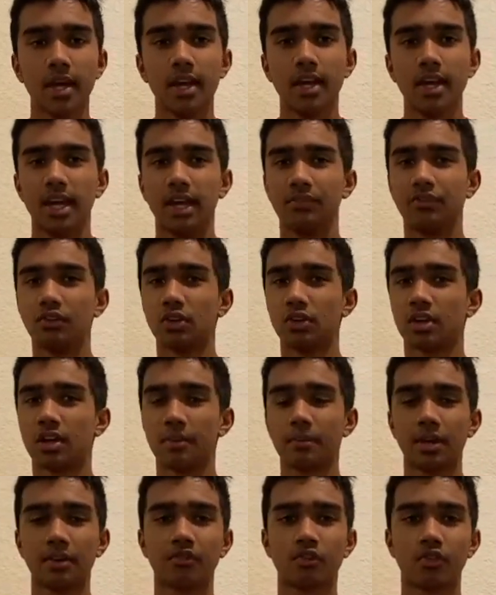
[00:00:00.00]
If you're
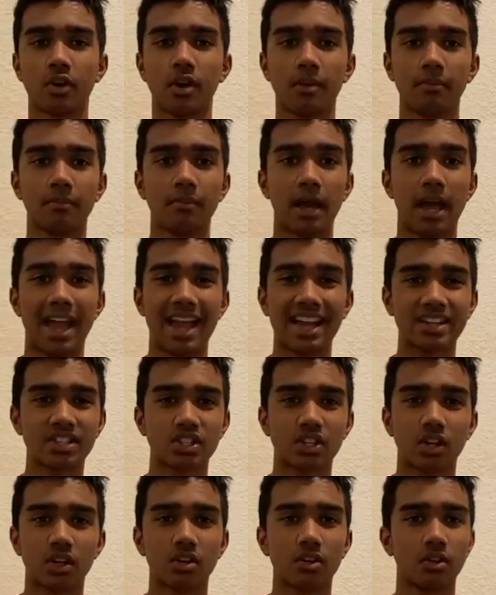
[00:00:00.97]
coming from XR
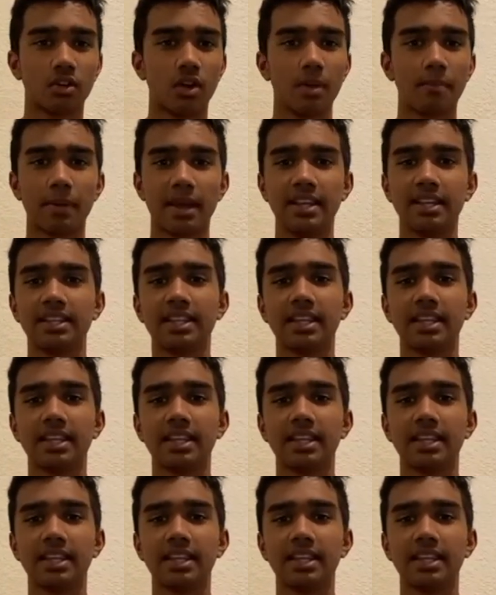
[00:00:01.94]
or up, any